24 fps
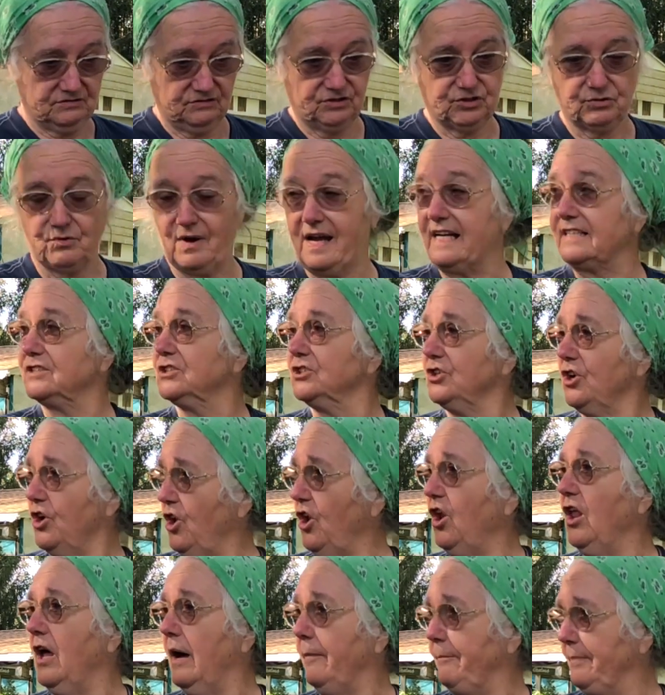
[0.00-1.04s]
scratch it
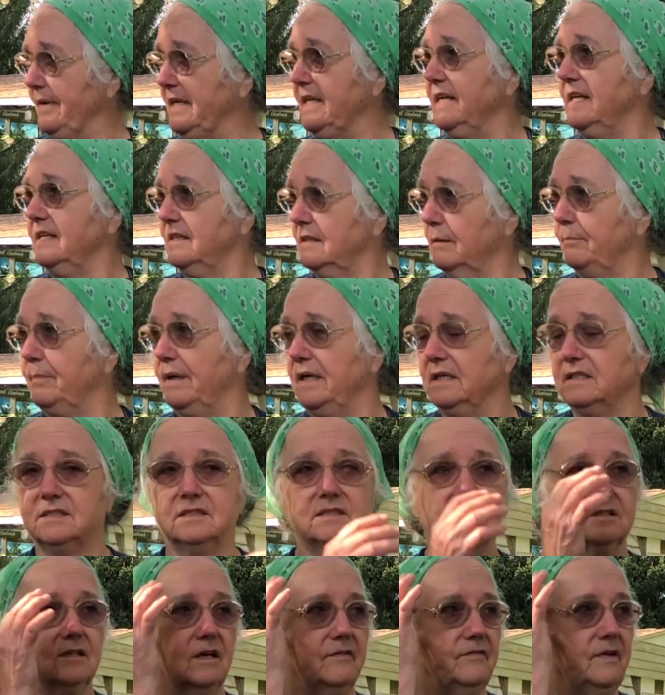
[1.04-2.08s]
all up and eat the bugs and
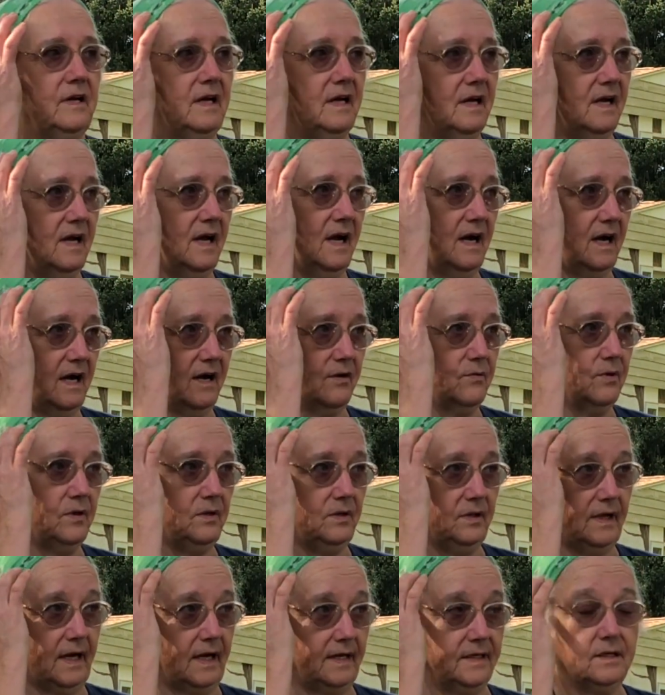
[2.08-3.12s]
stuff.
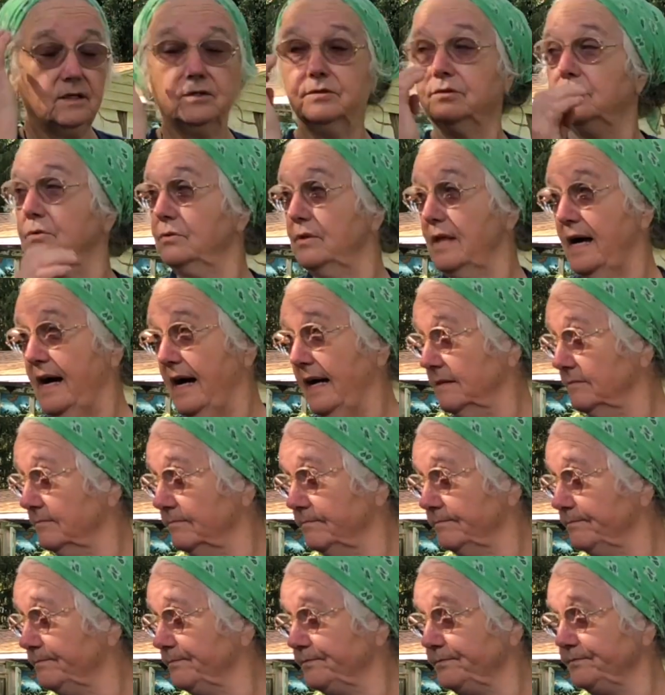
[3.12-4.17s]
I don't do that
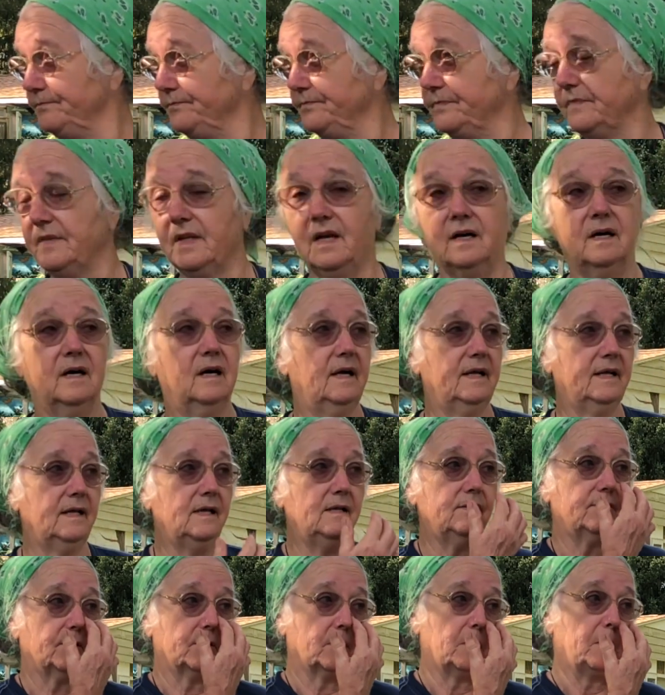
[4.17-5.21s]

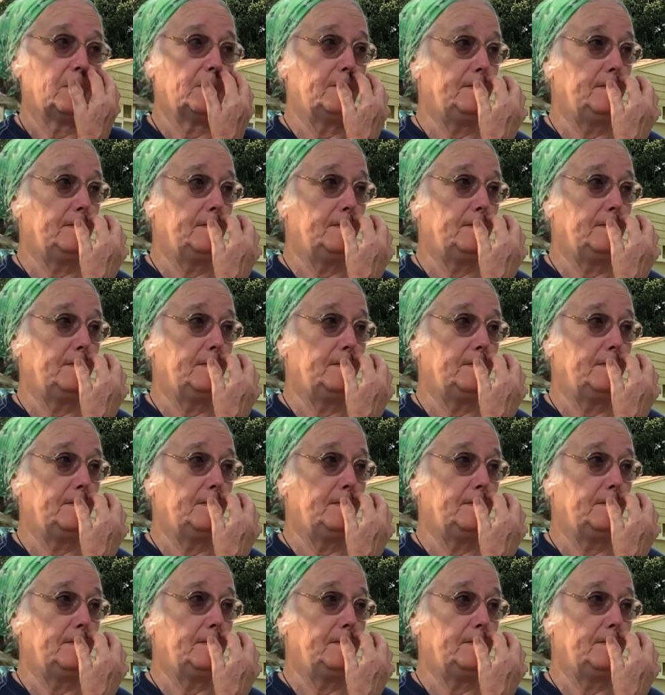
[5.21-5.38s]
either.